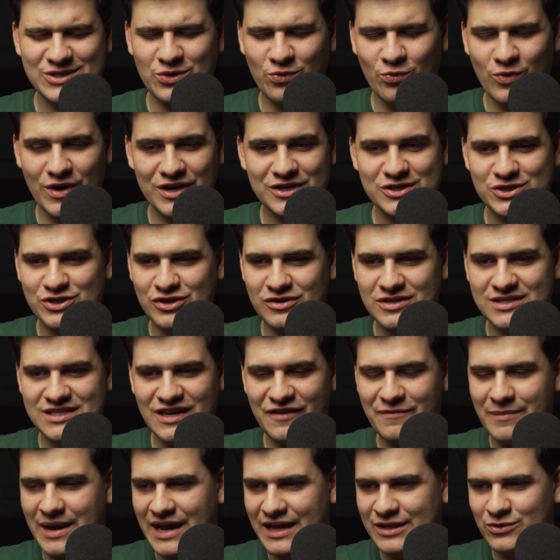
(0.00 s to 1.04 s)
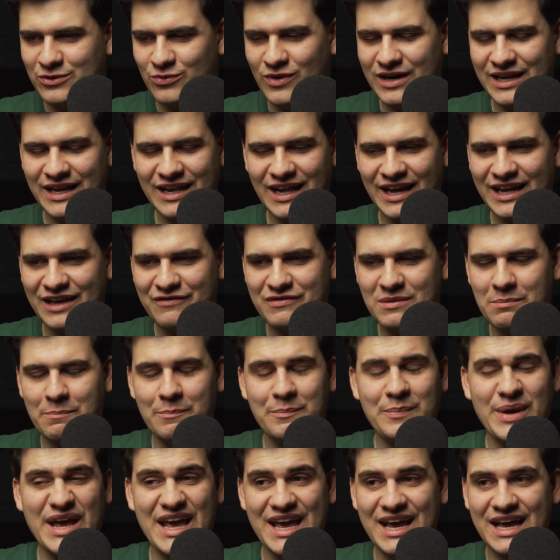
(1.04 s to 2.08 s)
is the worst choice I've made. Why did I even
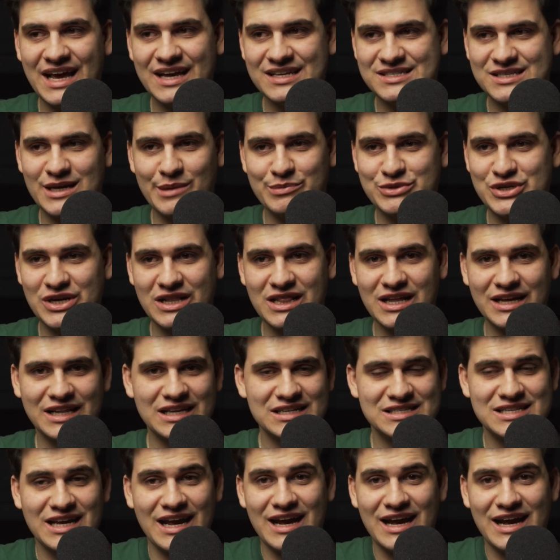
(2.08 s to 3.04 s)
pick a subject like this?